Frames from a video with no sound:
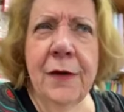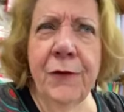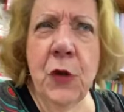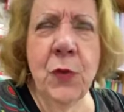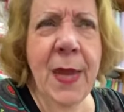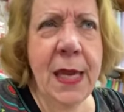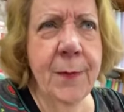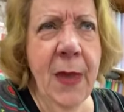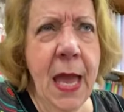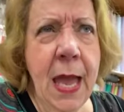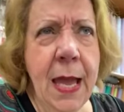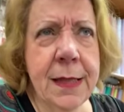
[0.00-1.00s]
If you make
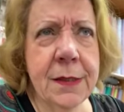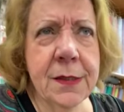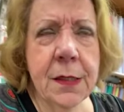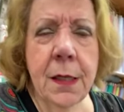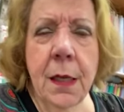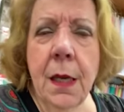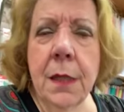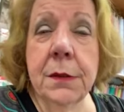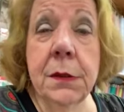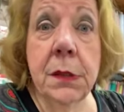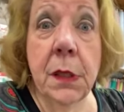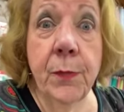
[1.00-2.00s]
bags,
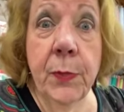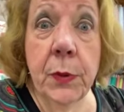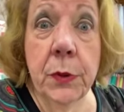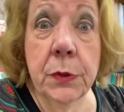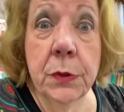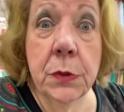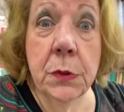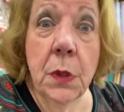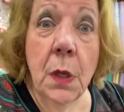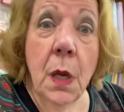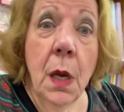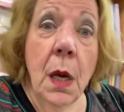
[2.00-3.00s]
zippers.
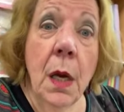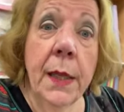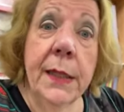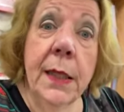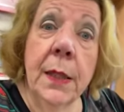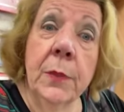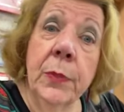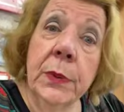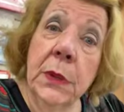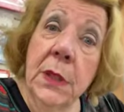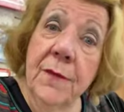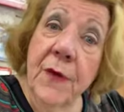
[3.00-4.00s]
I can't
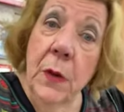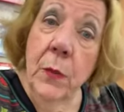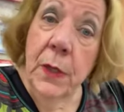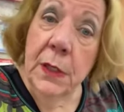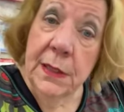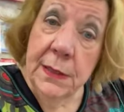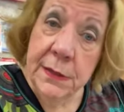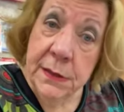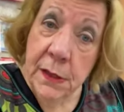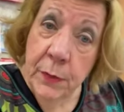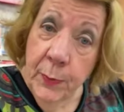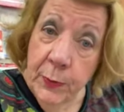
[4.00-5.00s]
believe how many
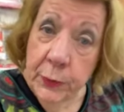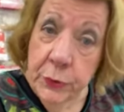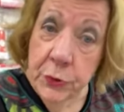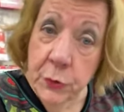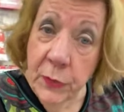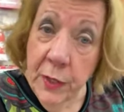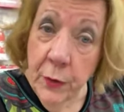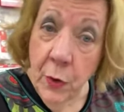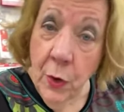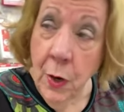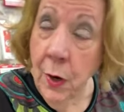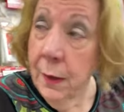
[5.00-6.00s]
zippers
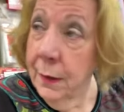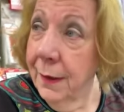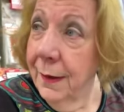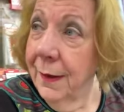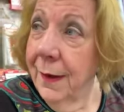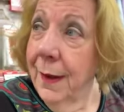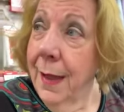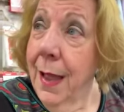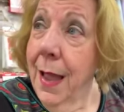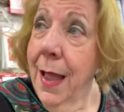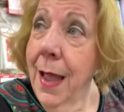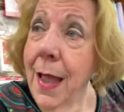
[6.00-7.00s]
there are.
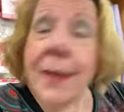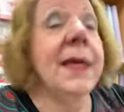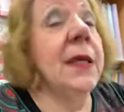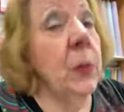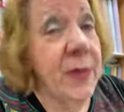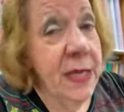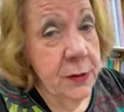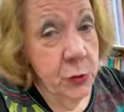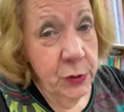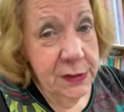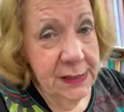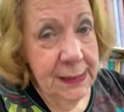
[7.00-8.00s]
It'll be
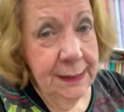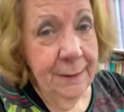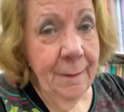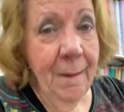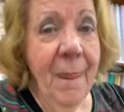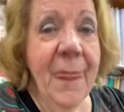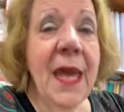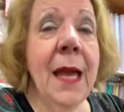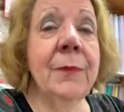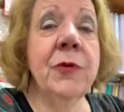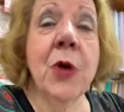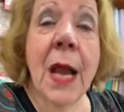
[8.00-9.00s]
interesting.
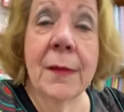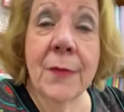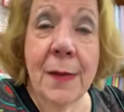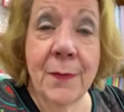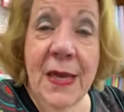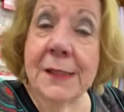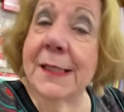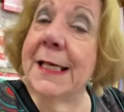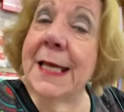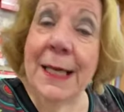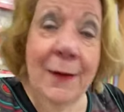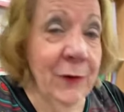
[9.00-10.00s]
I'm trying my best
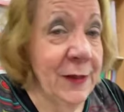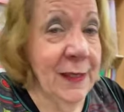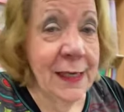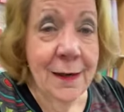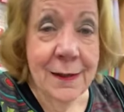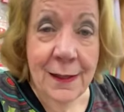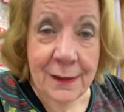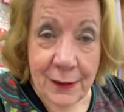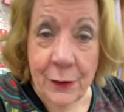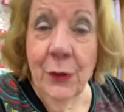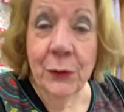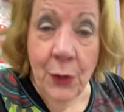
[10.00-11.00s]
to get everything
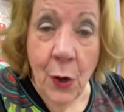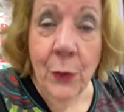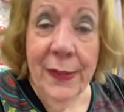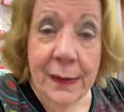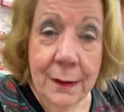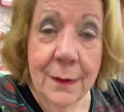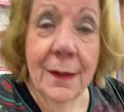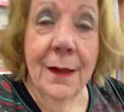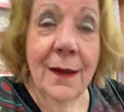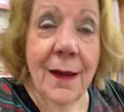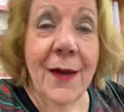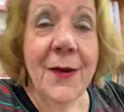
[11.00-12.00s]
going,
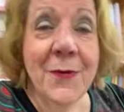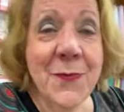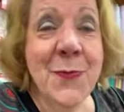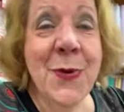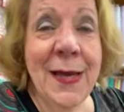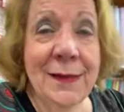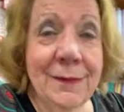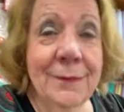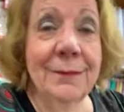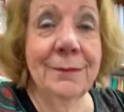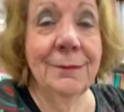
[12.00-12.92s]
but